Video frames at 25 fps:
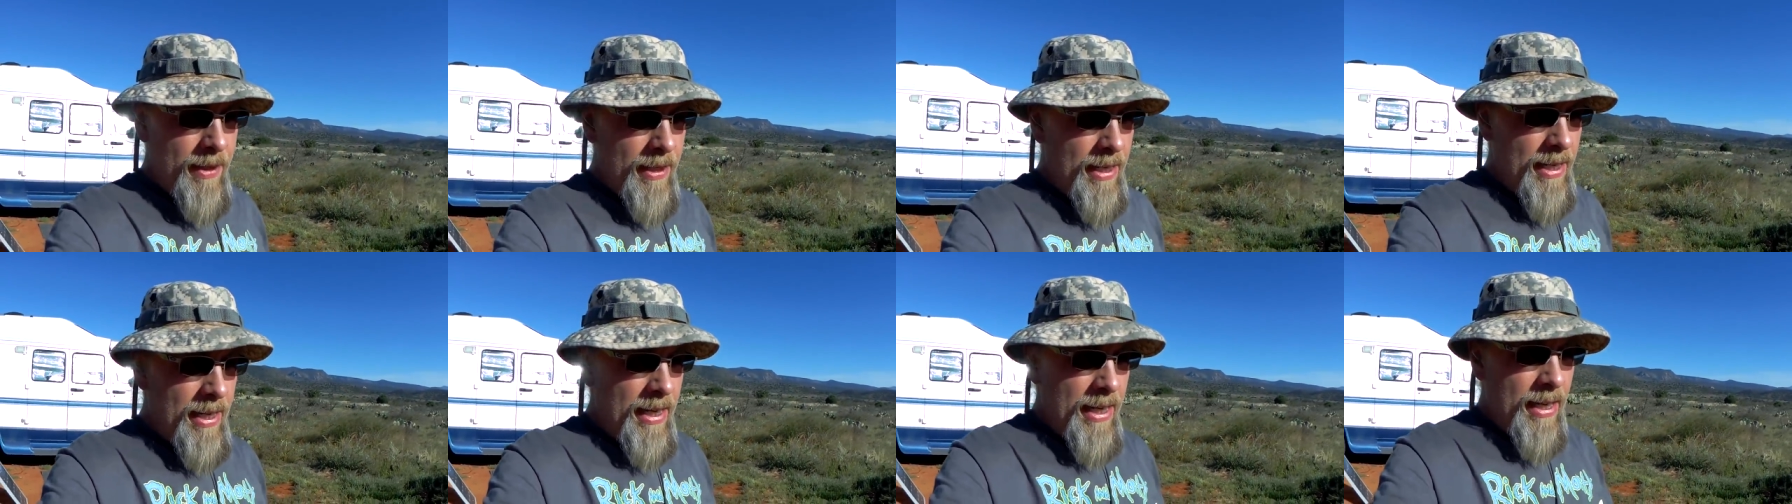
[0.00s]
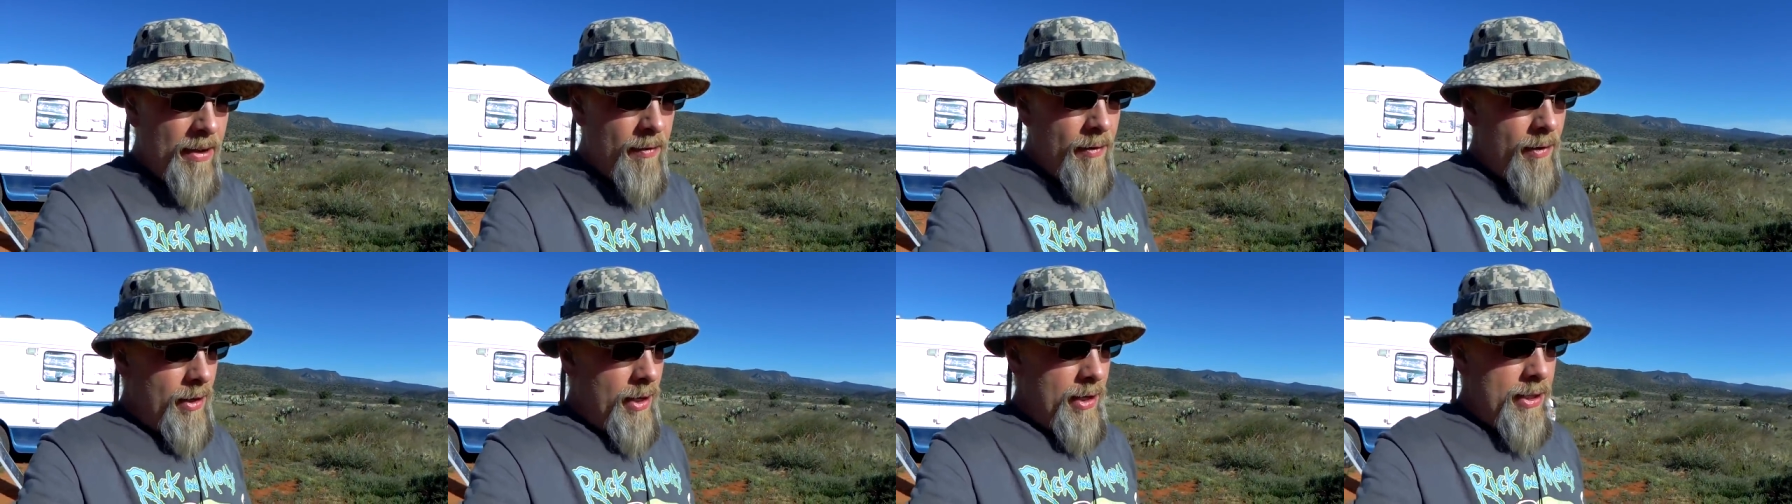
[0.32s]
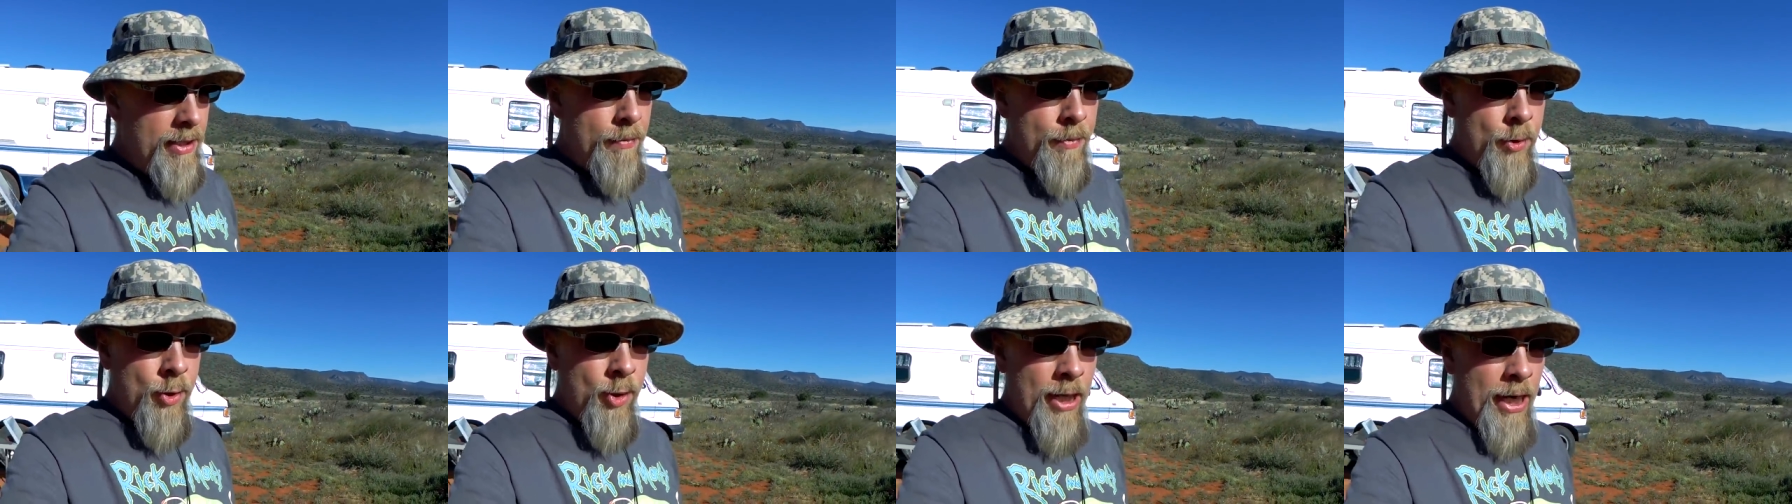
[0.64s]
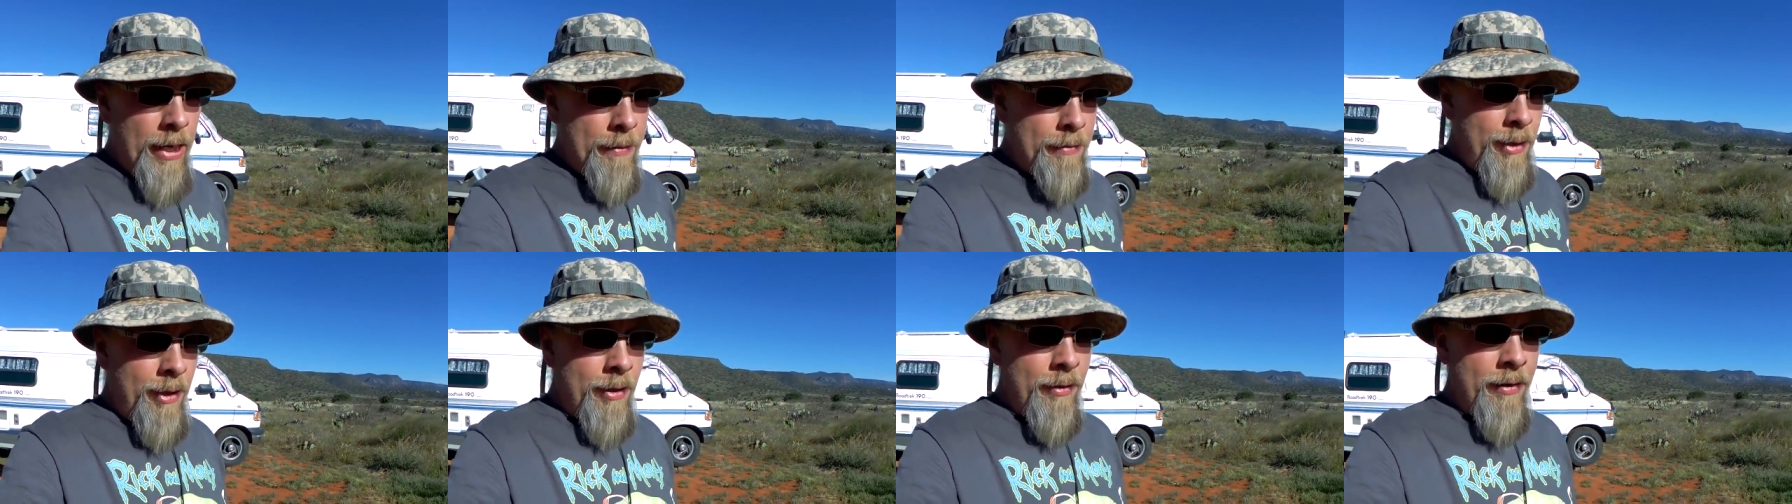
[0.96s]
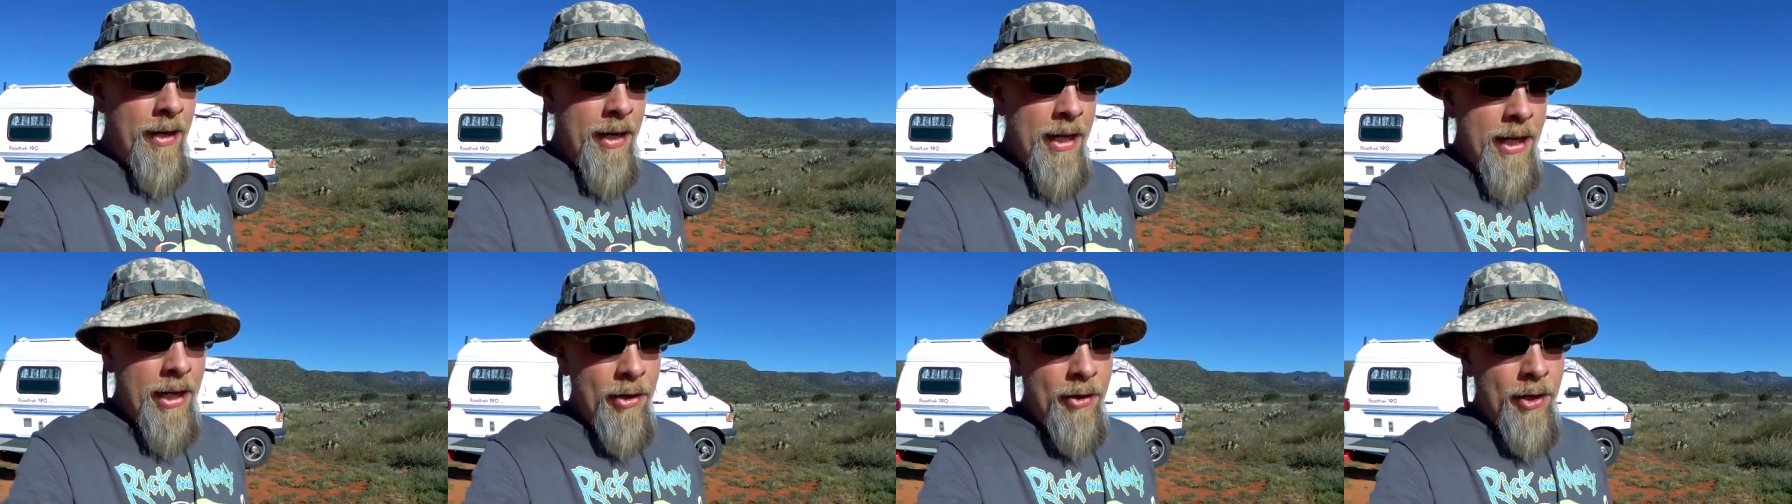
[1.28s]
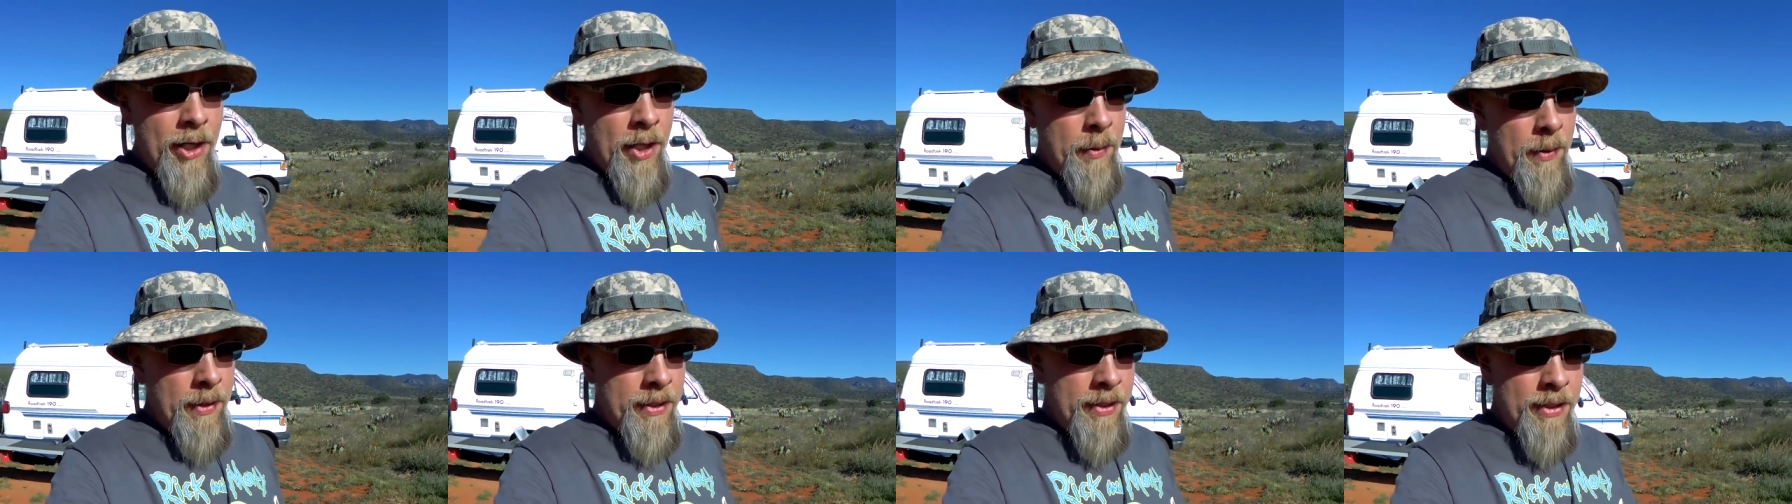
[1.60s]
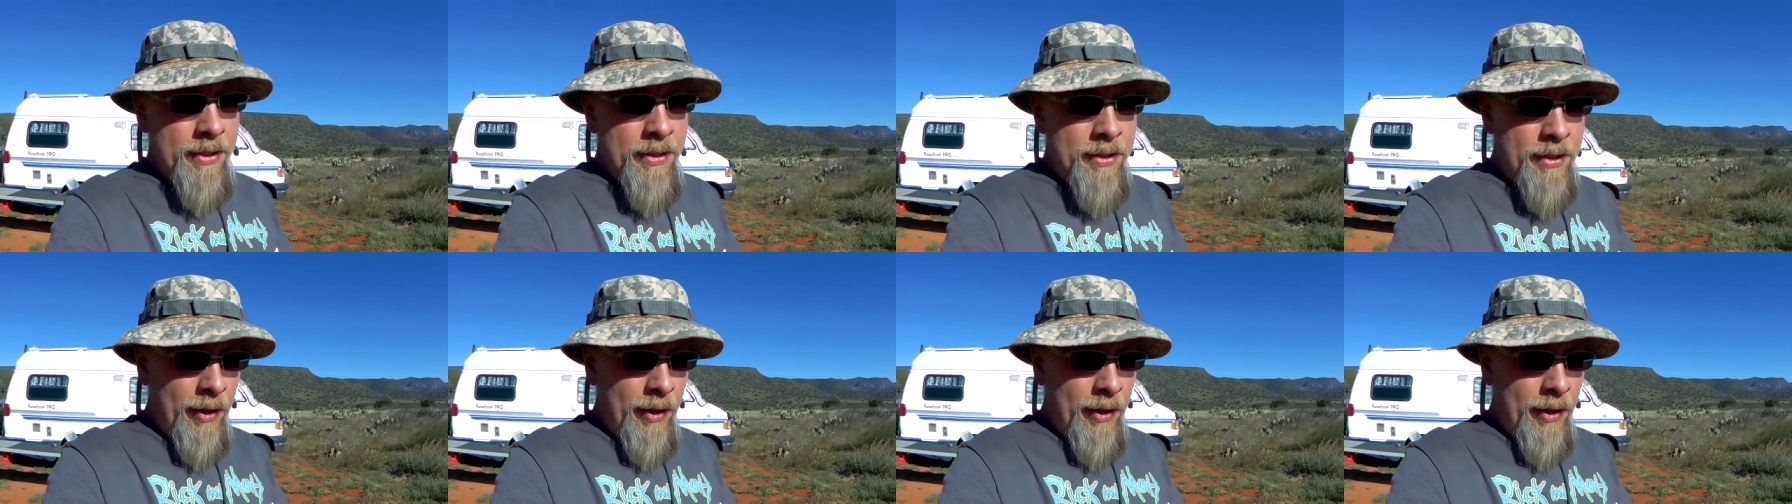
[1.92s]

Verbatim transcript: If you're not a subscriber already, you know what to